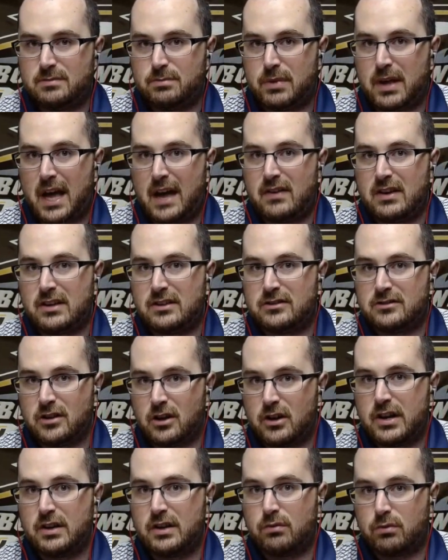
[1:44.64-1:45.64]
have a
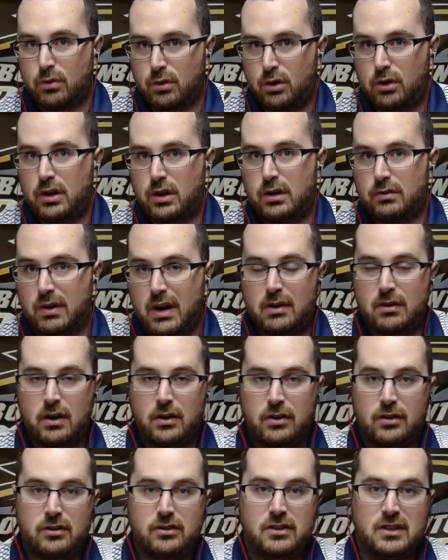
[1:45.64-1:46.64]
starting role around
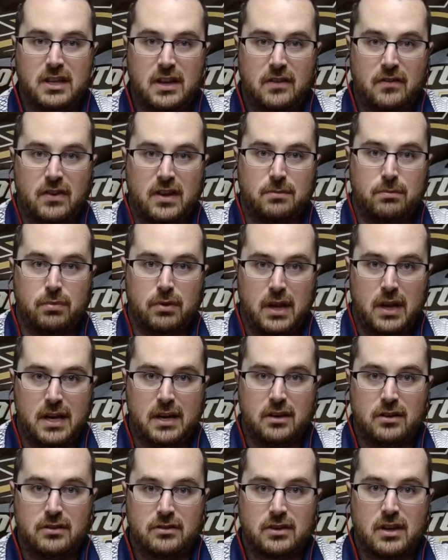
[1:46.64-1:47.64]
other significant
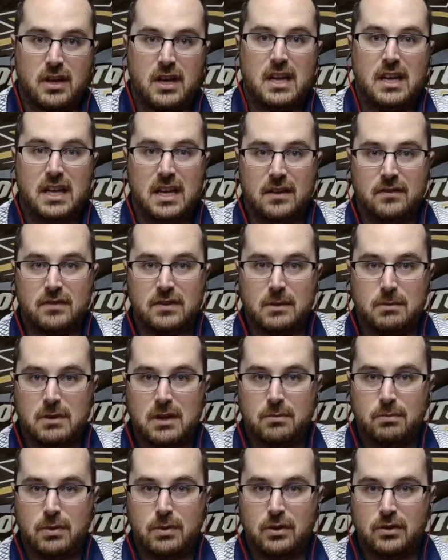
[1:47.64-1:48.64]
players gives him the
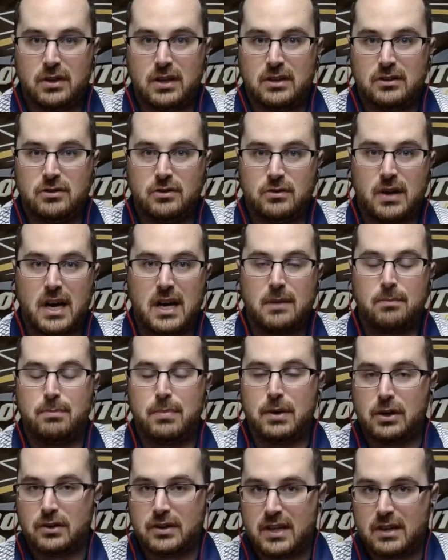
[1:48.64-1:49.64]
ability to kind of
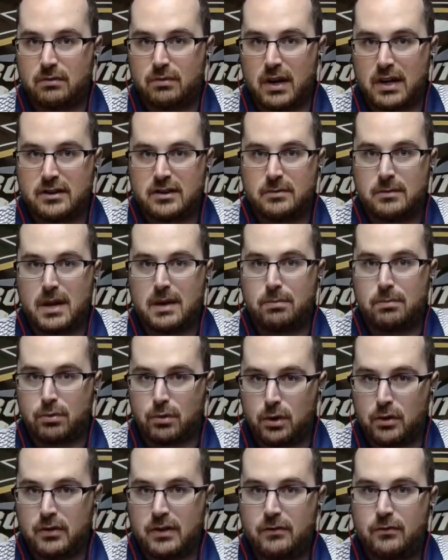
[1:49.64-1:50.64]
build a resume,
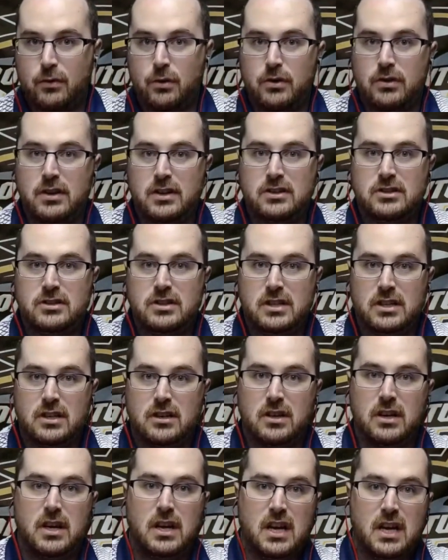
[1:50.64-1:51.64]
prove it for this
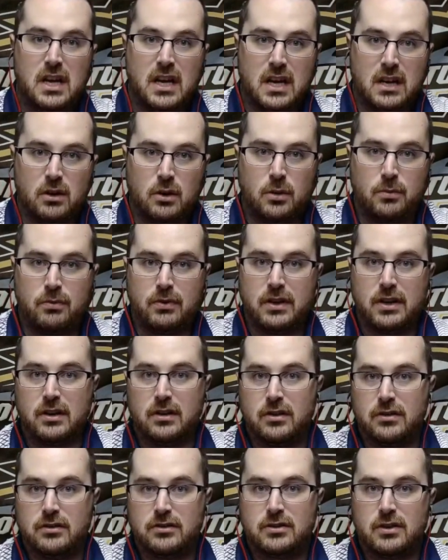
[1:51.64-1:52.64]
year, and hopefully
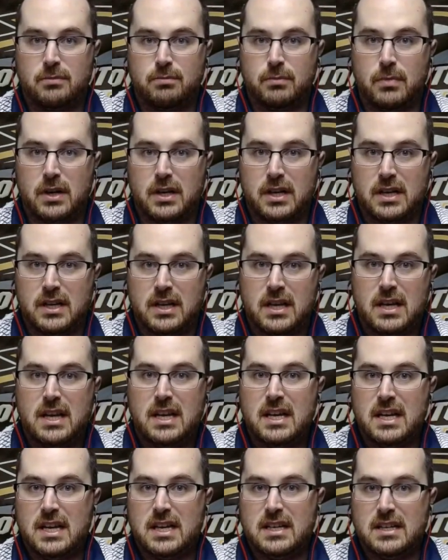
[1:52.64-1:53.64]
earn some money
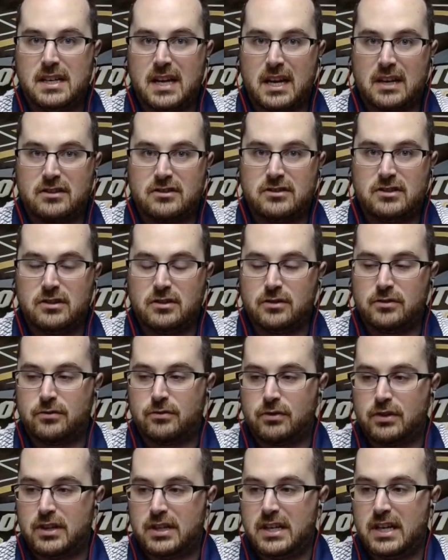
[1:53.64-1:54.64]
in next year's
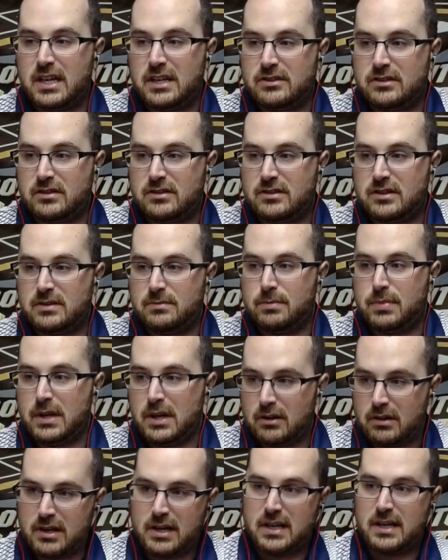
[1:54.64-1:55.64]
free agency
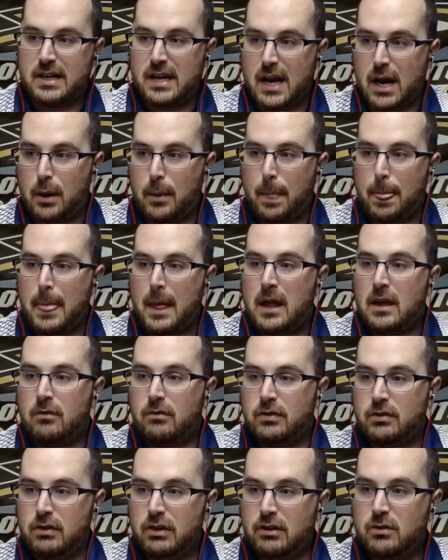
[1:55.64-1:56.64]
period. Now,
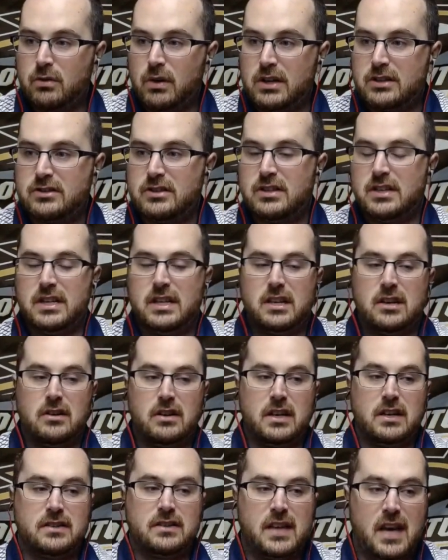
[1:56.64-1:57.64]
the real question here
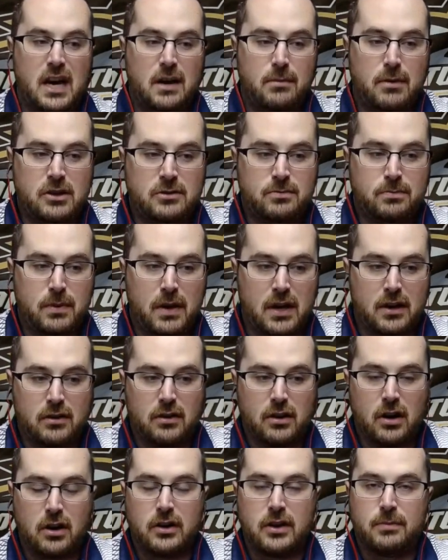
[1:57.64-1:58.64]
is how much better
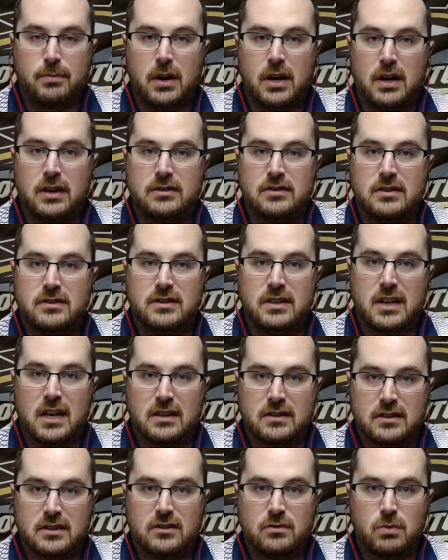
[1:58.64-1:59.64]
are the Boston
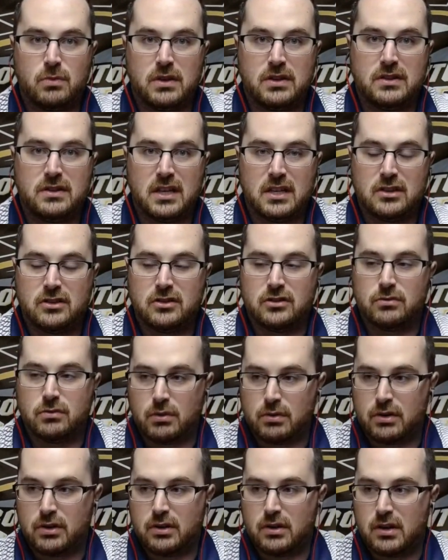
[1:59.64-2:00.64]
Celtics with Dennis
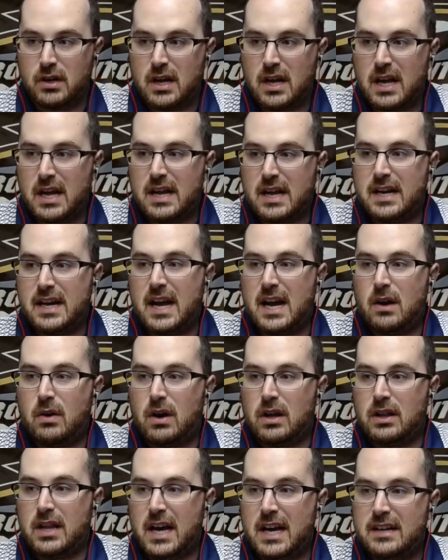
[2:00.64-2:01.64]
Schroder? Now, a
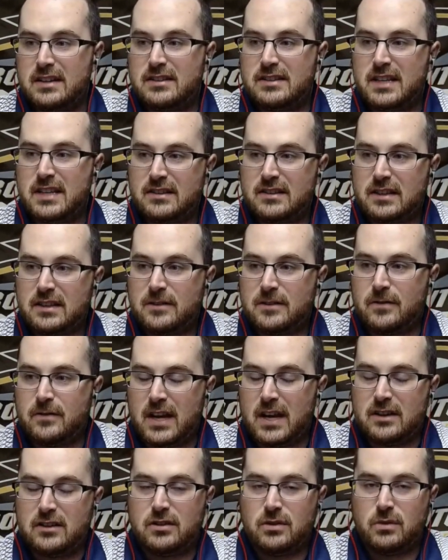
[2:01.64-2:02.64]
lot of Celtics
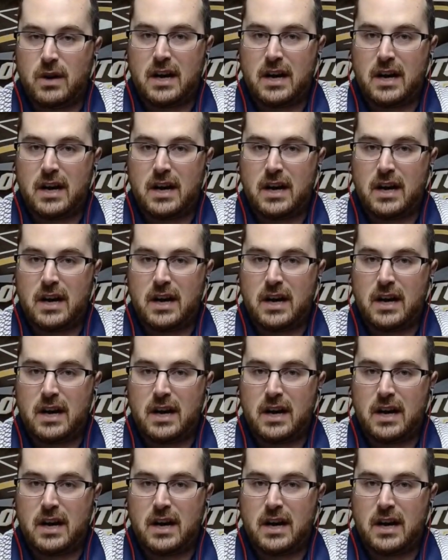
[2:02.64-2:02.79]
fans who